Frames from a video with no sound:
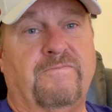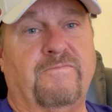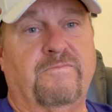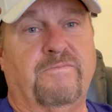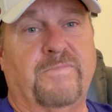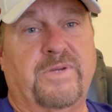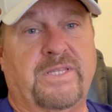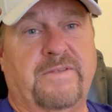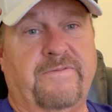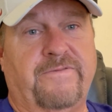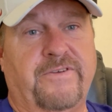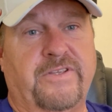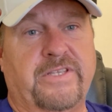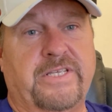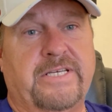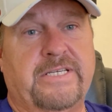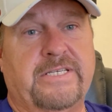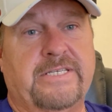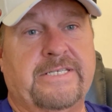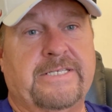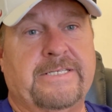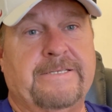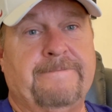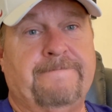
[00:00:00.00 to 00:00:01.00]
But for
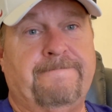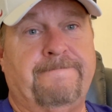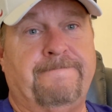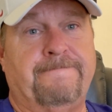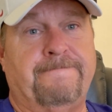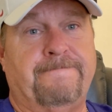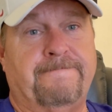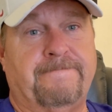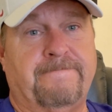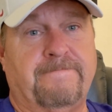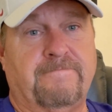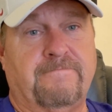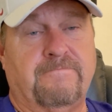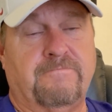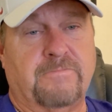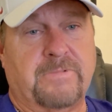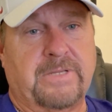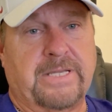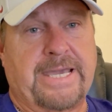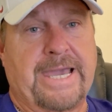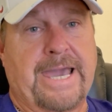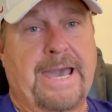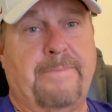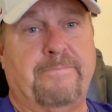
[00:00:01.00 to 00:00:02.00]
this,
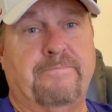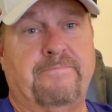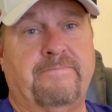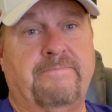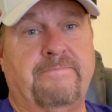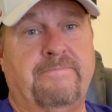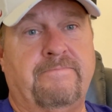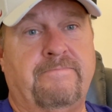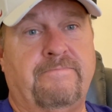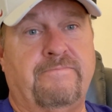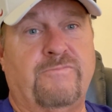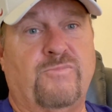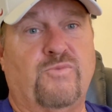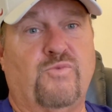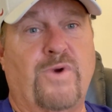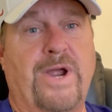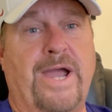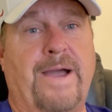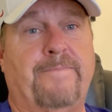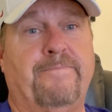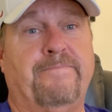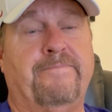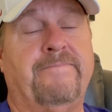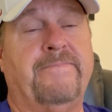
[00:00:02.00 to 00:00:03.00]
gap,
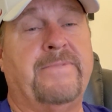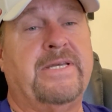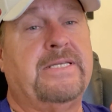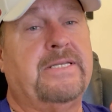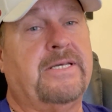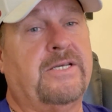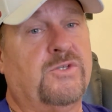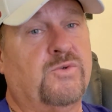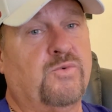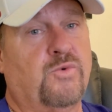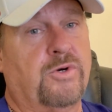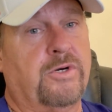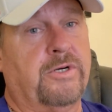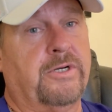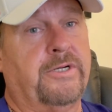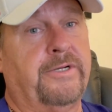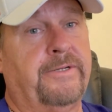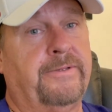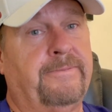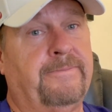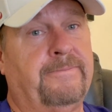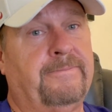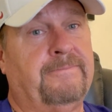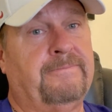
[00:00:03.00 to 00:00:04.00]
wrap does work.
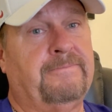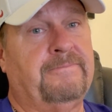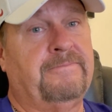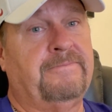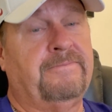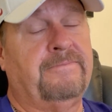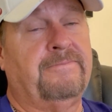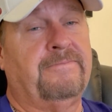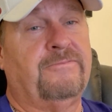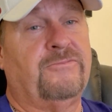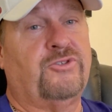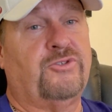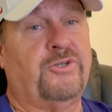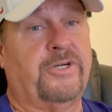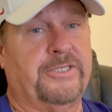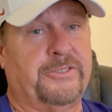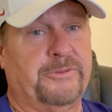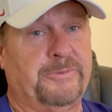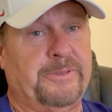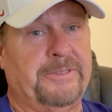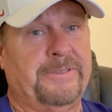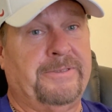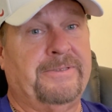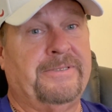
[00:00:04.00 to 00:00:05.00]

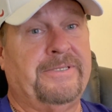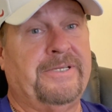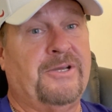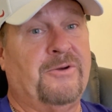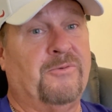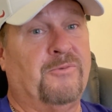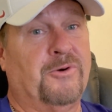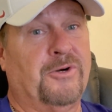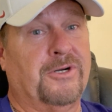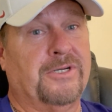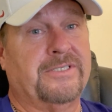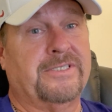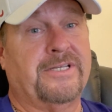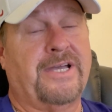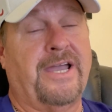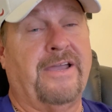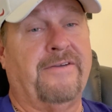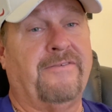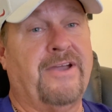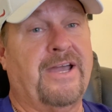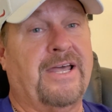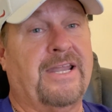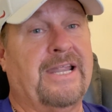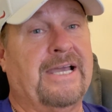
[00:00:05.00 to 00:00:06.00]
Trust me, it works. I've
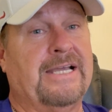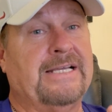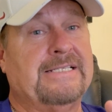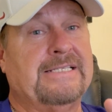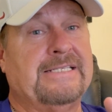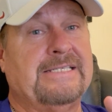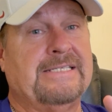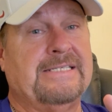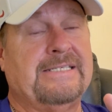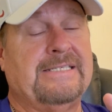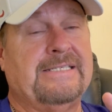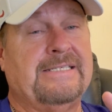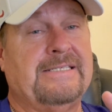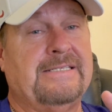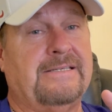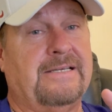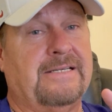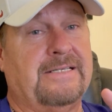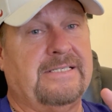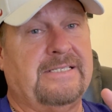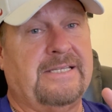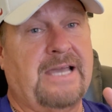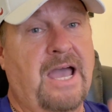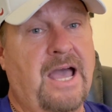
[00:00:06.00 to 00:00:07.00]
got like
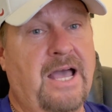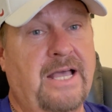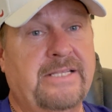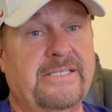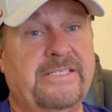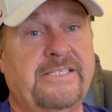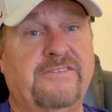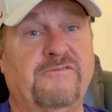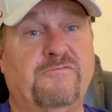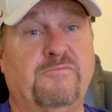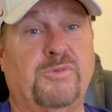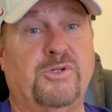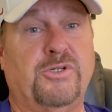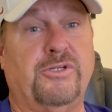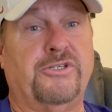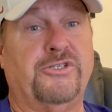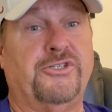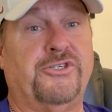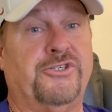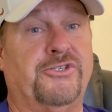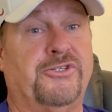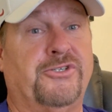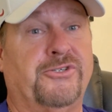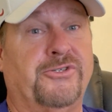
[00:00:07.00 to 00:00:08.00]
tons of bullet
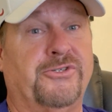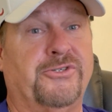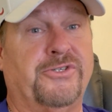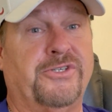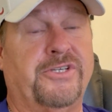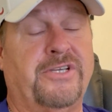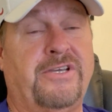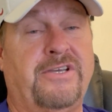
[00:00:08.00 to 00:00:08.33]
journals